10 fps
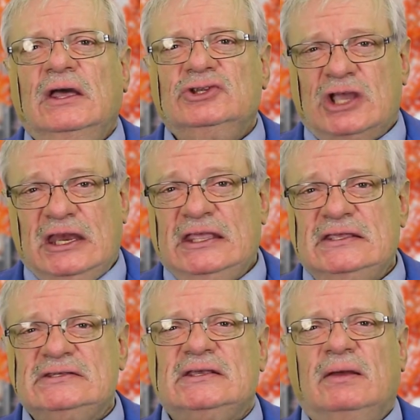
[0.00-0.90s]

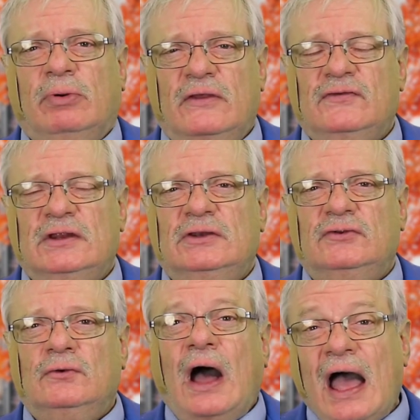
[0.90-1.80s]
Chinese president
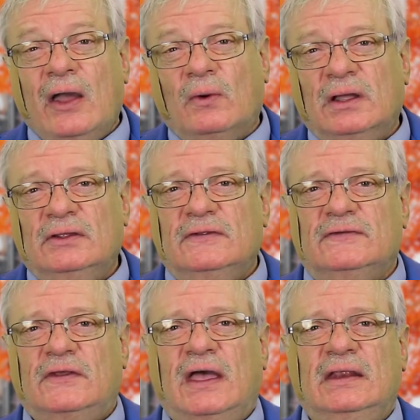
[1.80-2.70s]
to Iowa to
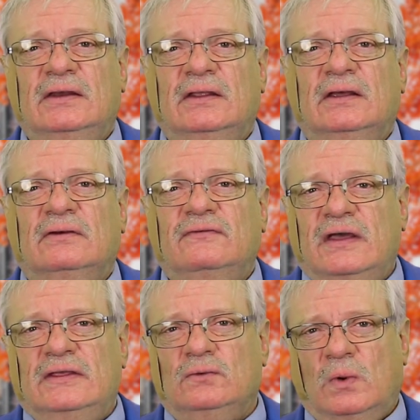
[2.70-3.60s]
sign uh,
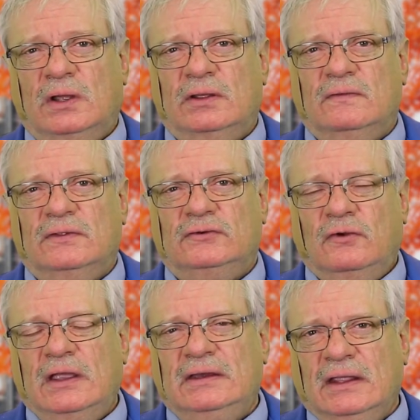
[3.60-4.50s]
phase one of the
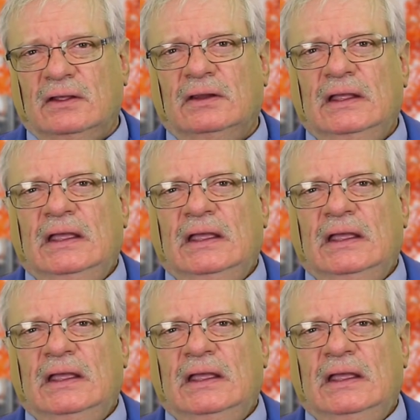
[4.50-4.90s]
trade deal.